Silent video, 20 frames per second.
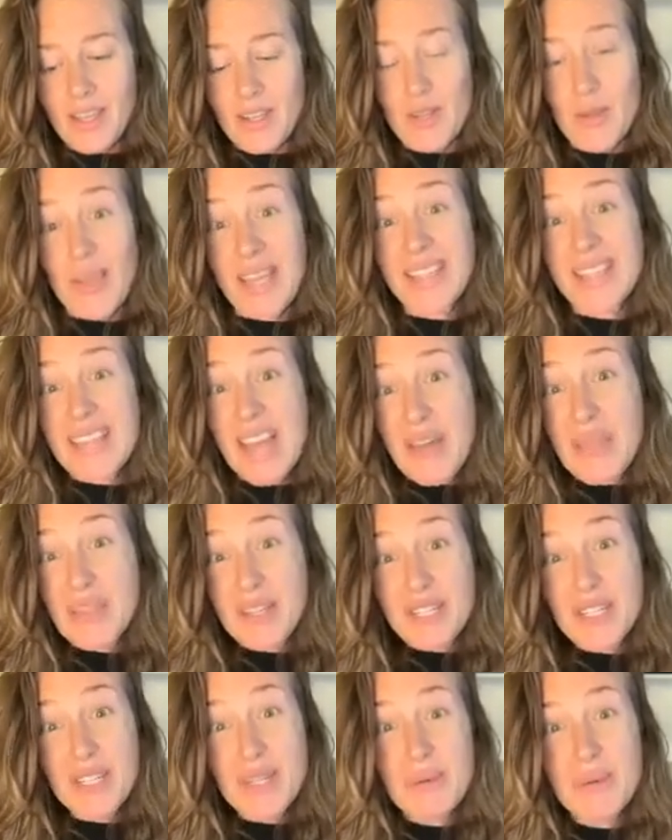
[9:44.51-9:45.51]
It has
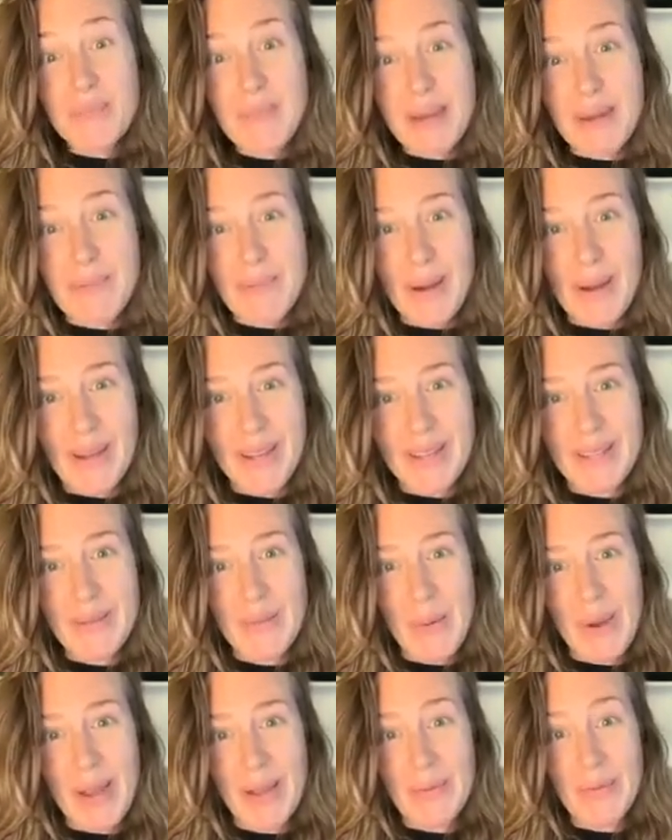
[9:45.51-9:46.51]
nothing to do with menopause,
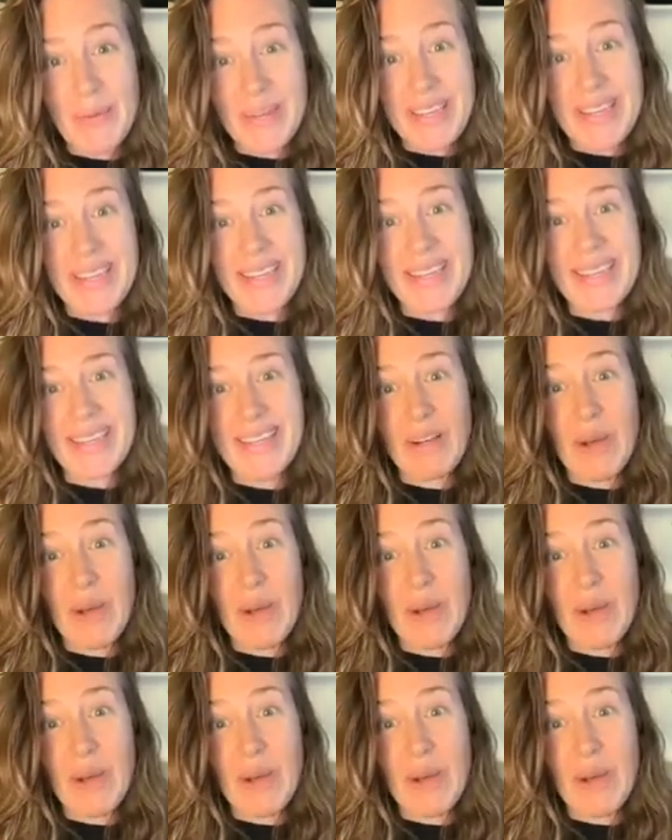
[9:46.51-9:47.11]
why we